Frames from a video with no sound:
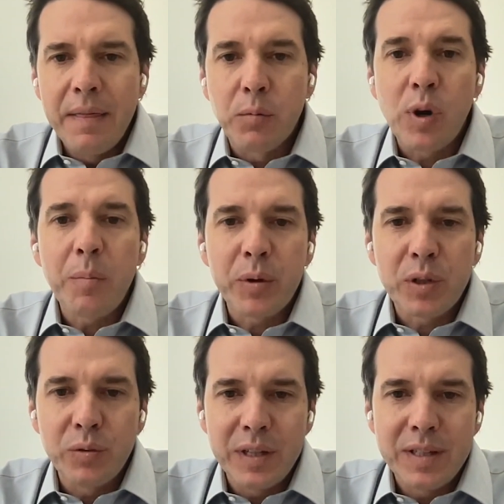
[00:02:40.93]
There were
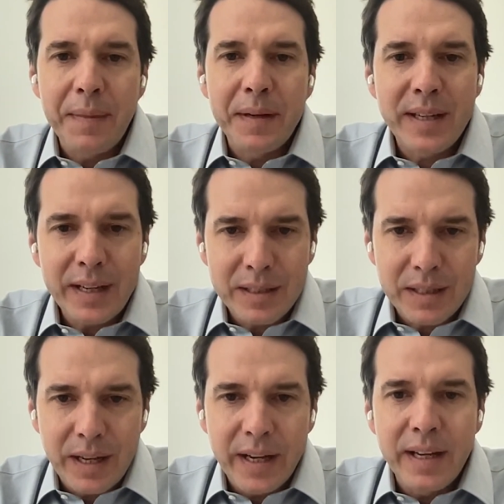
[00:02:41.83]
opportunities on the tech
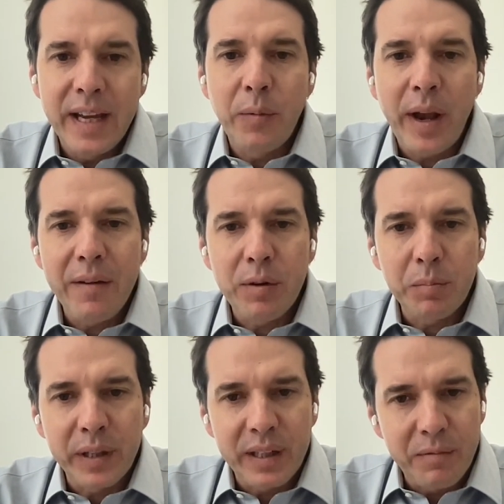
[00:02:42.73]
side, and we have
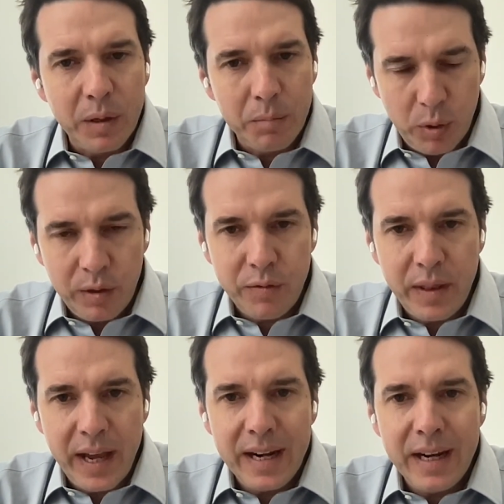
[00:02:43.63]
our playbook
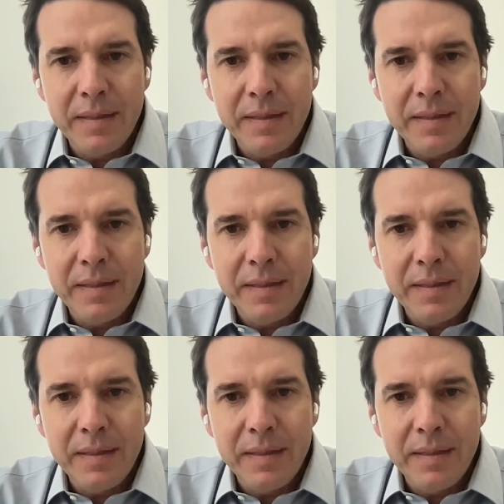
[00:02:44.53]
for that.